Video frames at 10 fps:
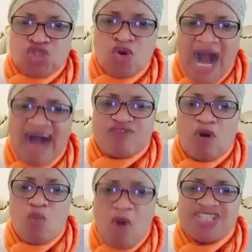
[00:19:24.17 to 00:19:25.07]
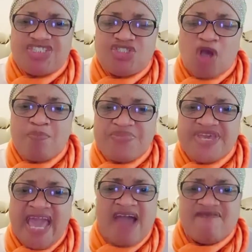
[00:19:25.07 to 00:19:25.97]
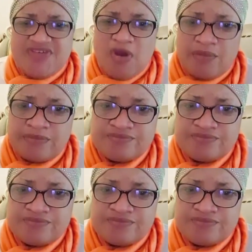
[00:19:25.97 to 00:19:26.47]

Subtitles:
you have to watch your behavior.